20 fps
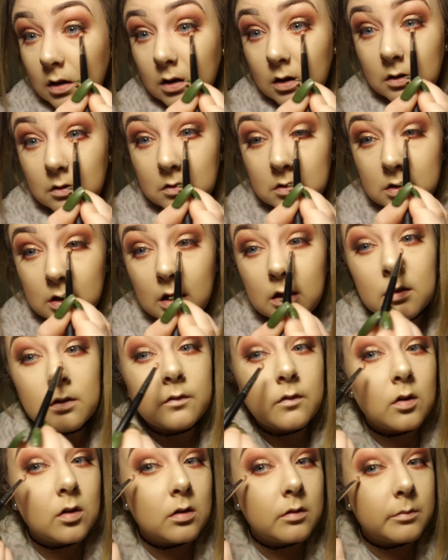was on their
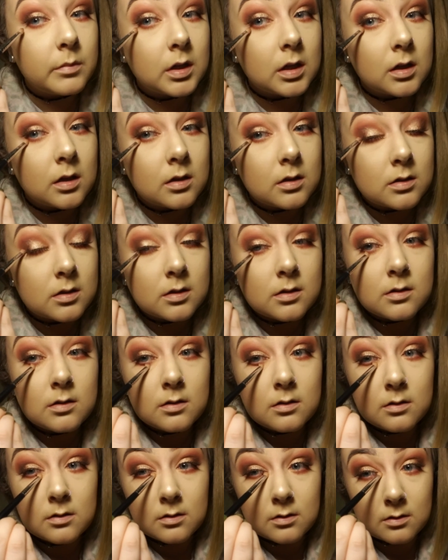phone, because this
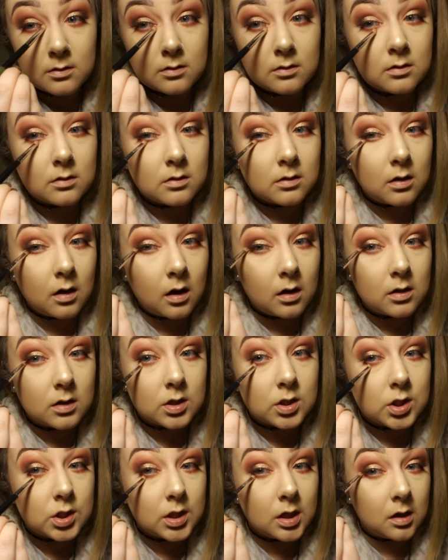is hard as
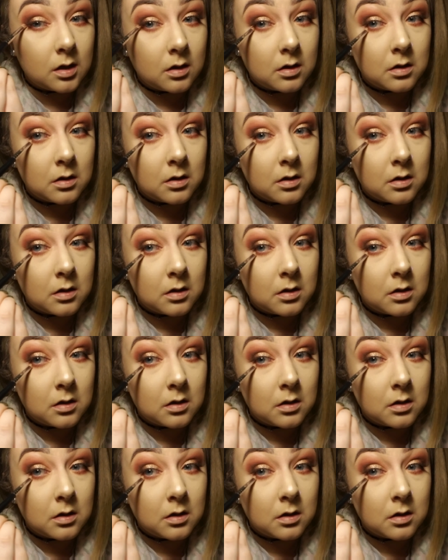shit.